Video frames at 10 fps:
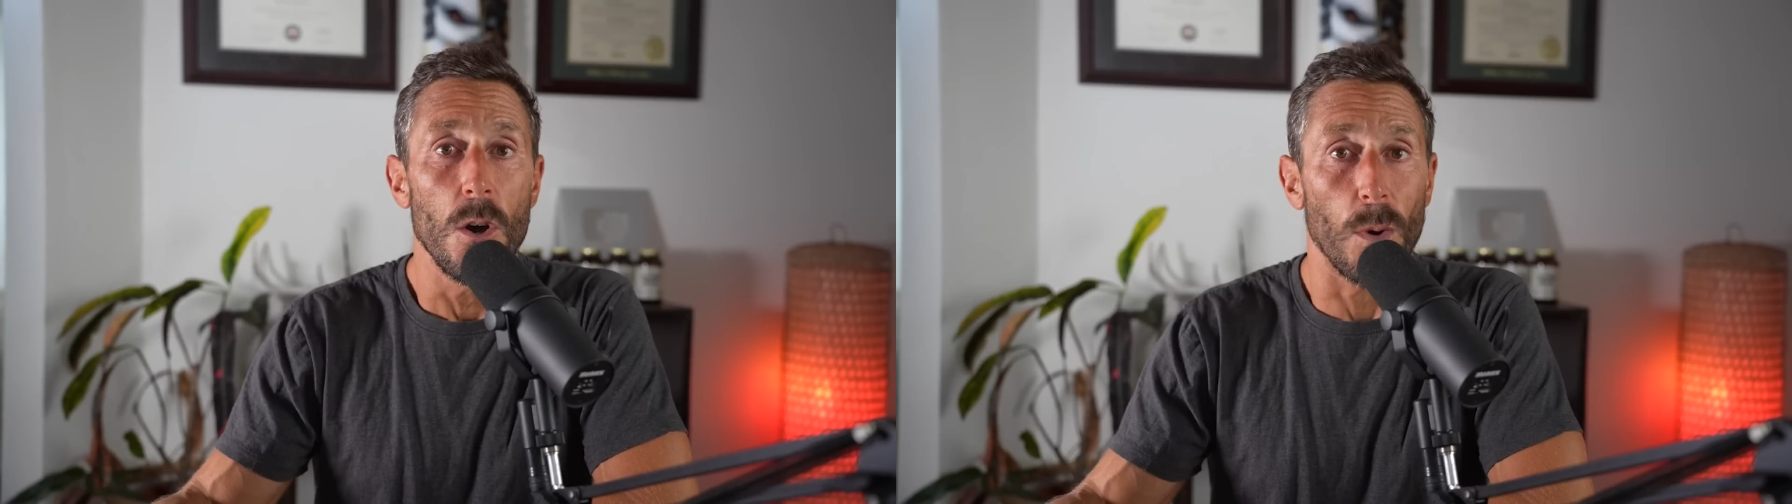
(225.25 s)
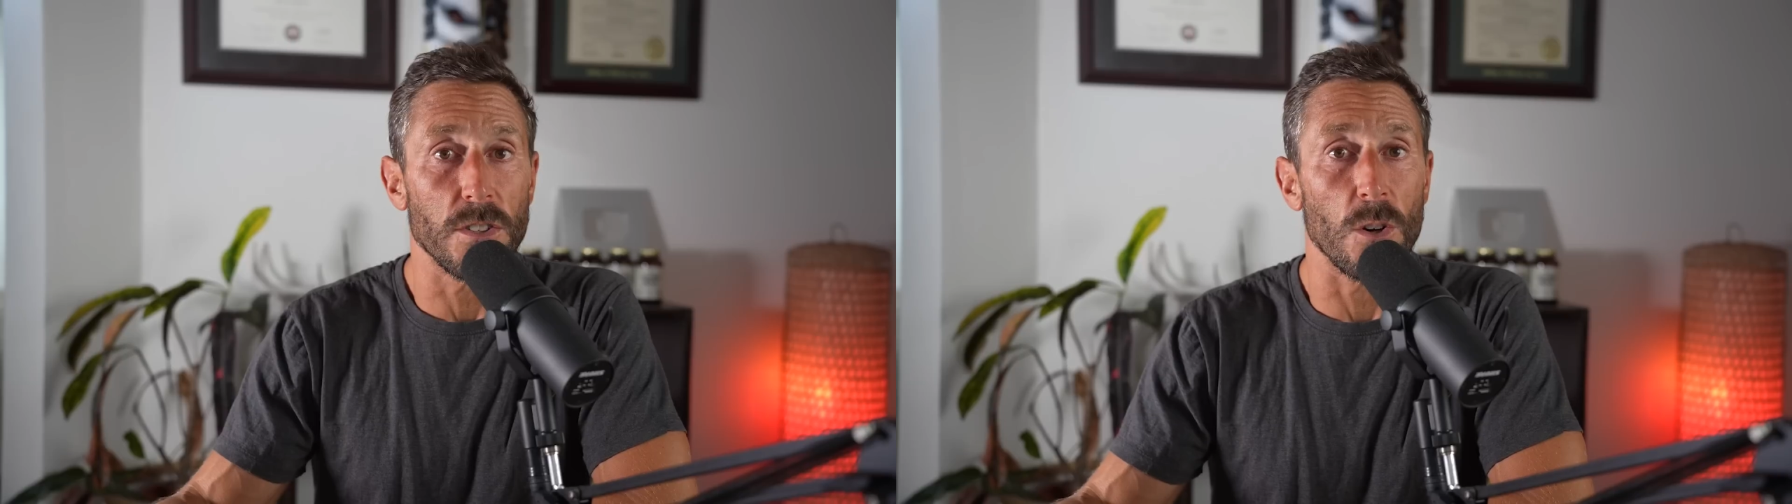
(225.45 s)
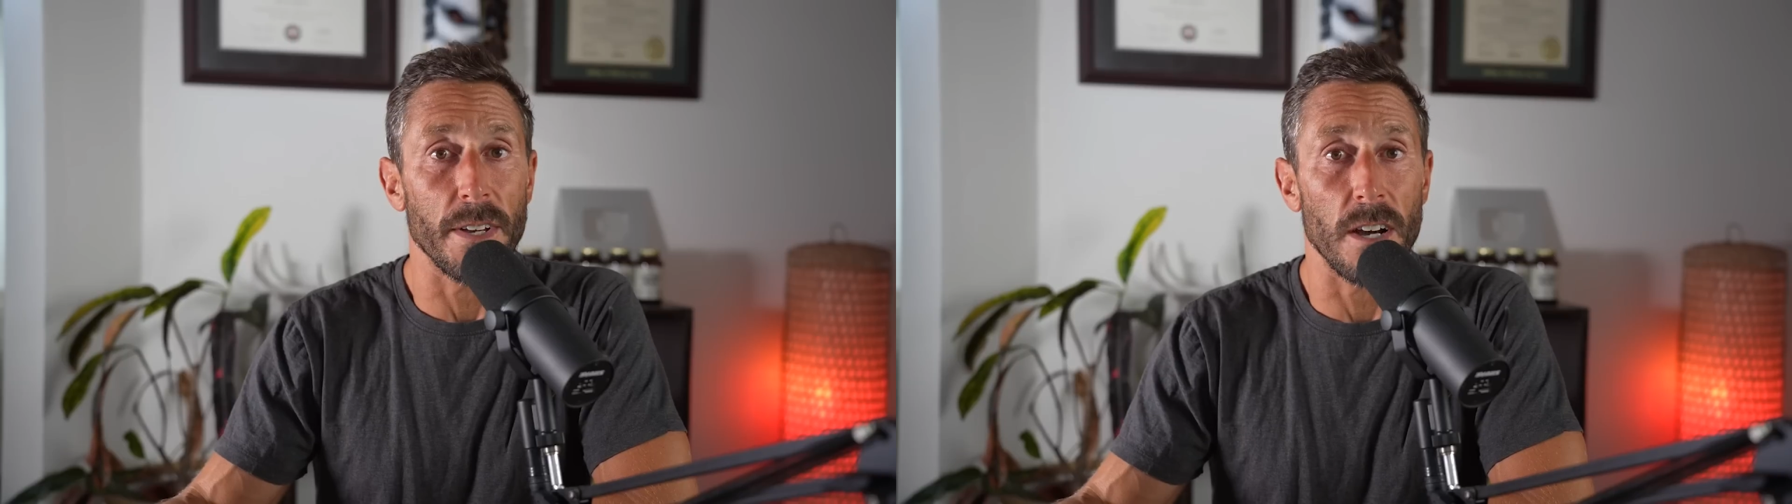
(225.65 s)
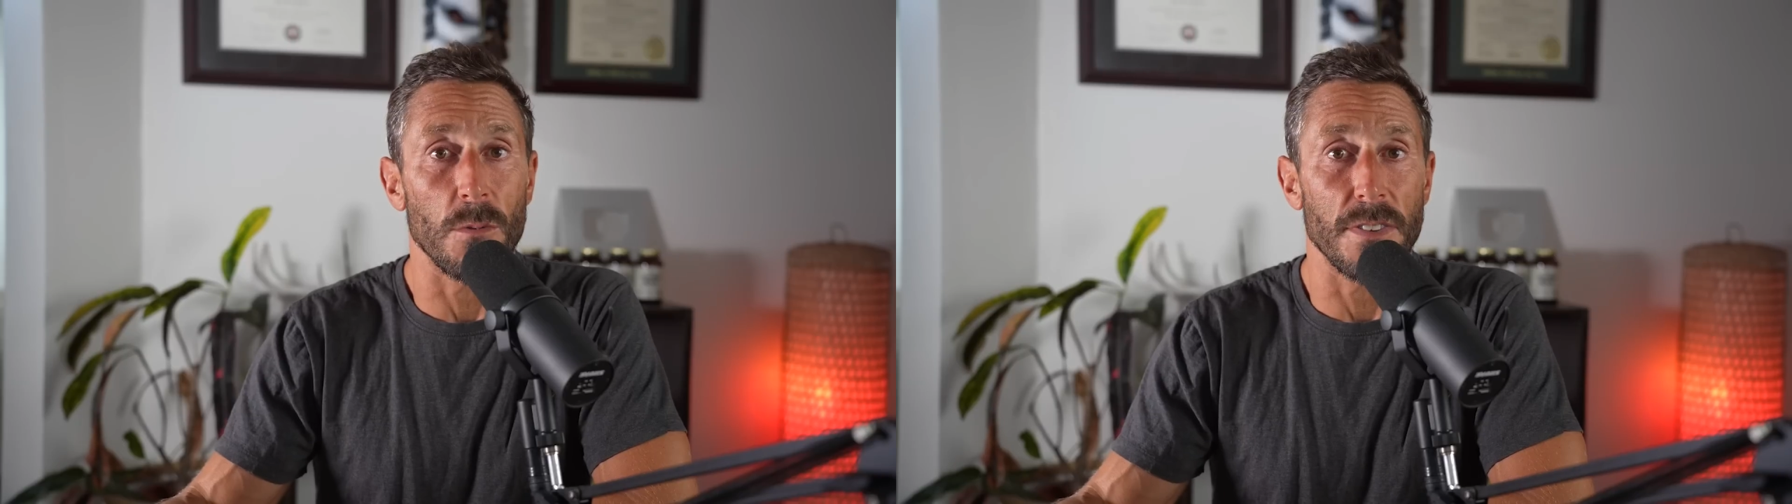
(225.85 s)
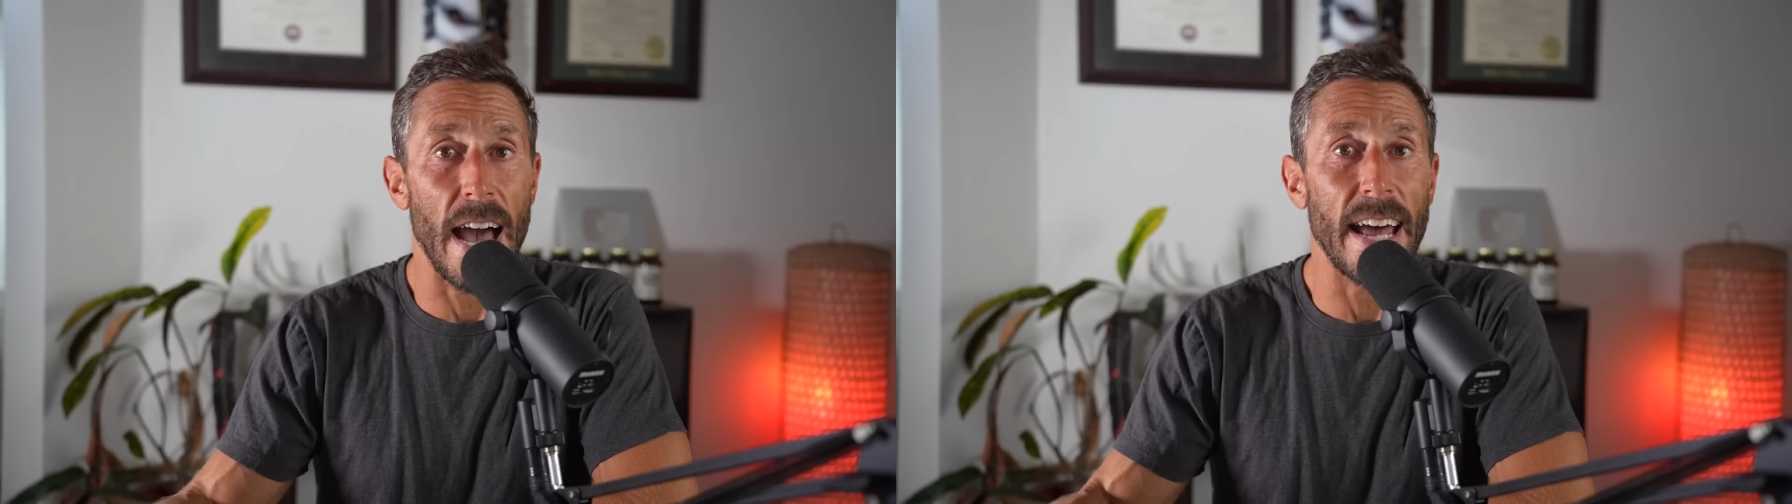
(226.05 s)
what's going on
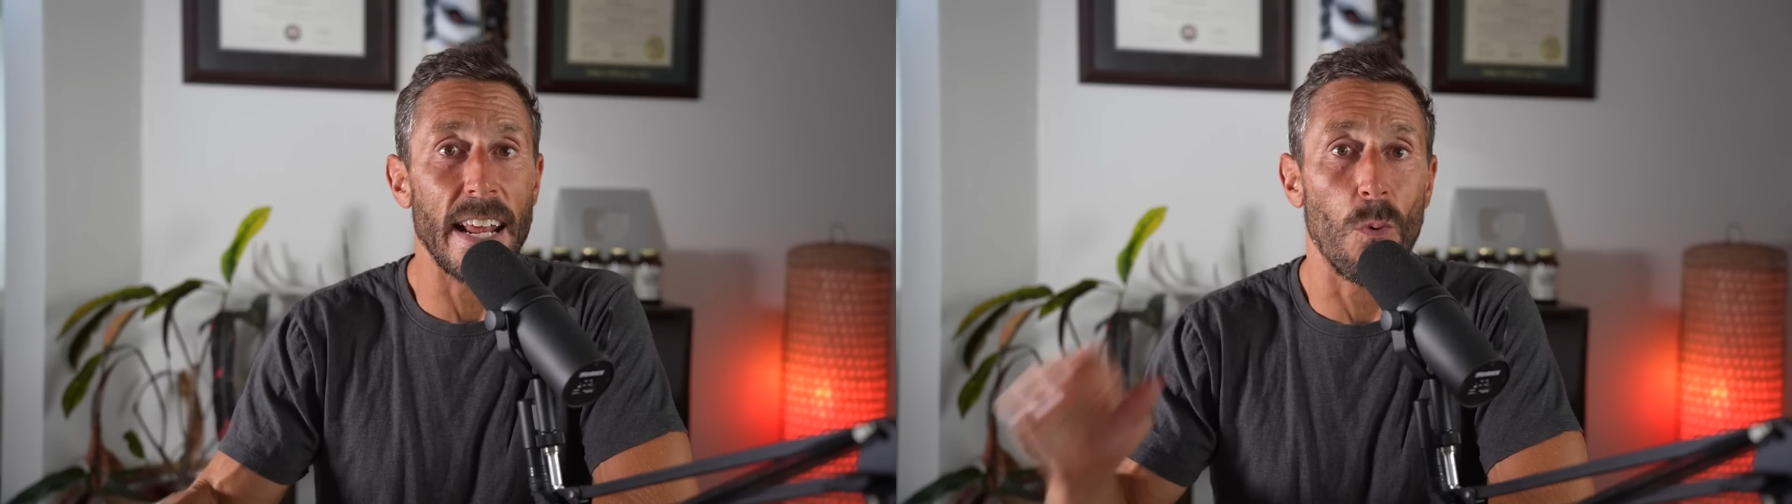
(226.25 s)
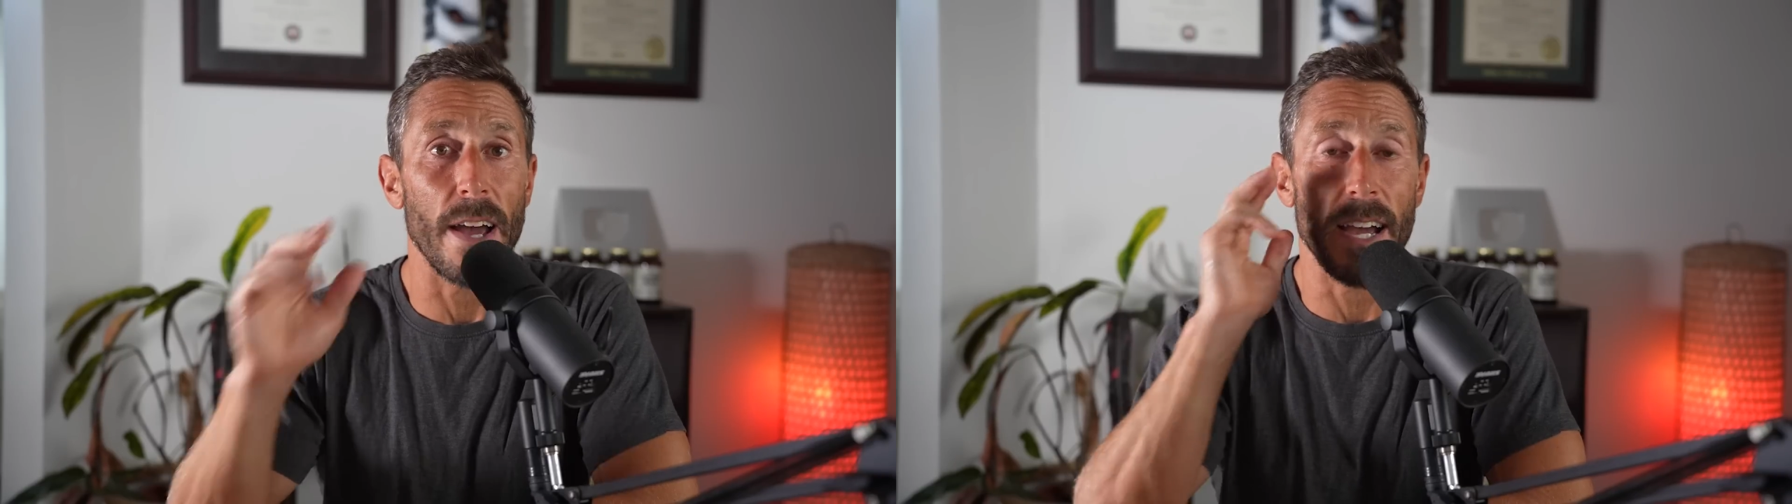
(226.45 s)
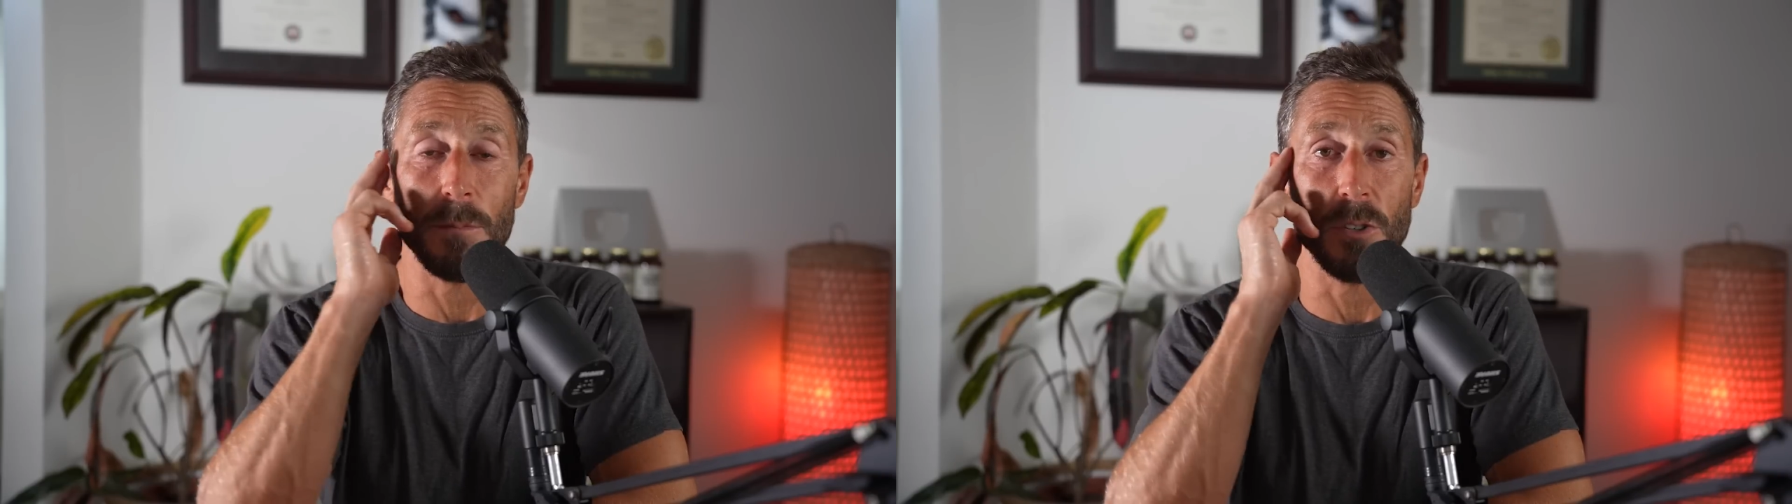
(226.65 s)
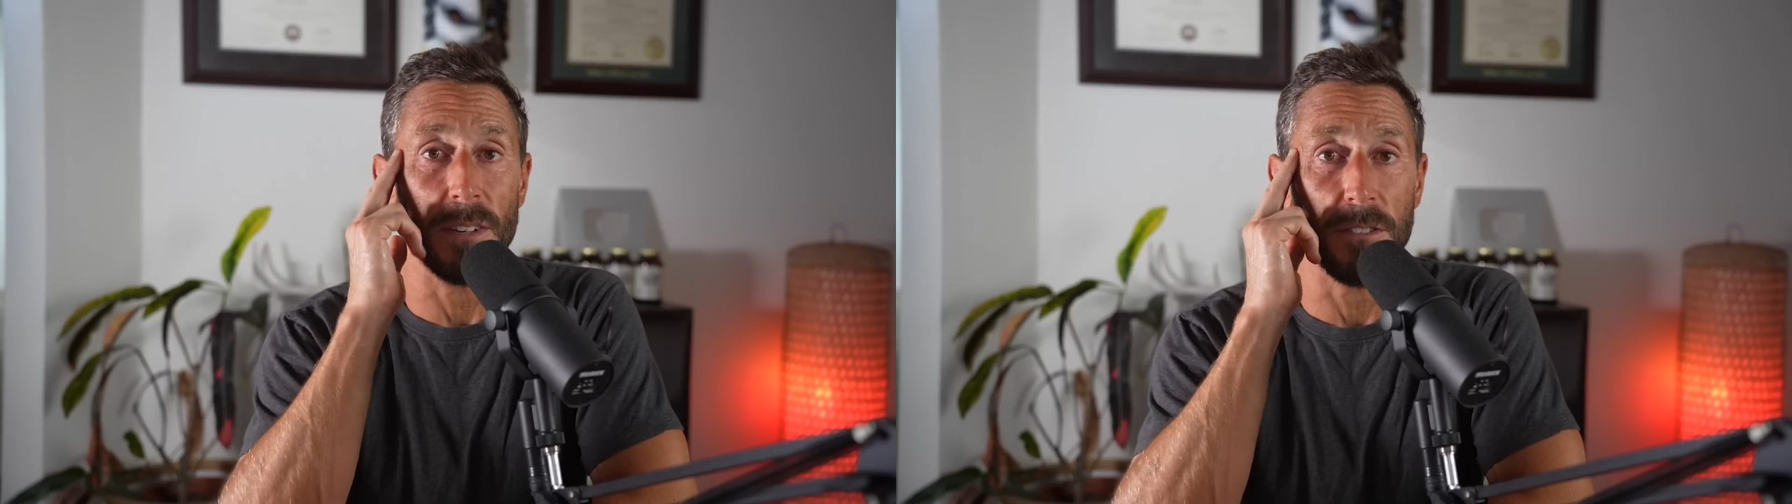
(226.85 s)
with that and why I'm doing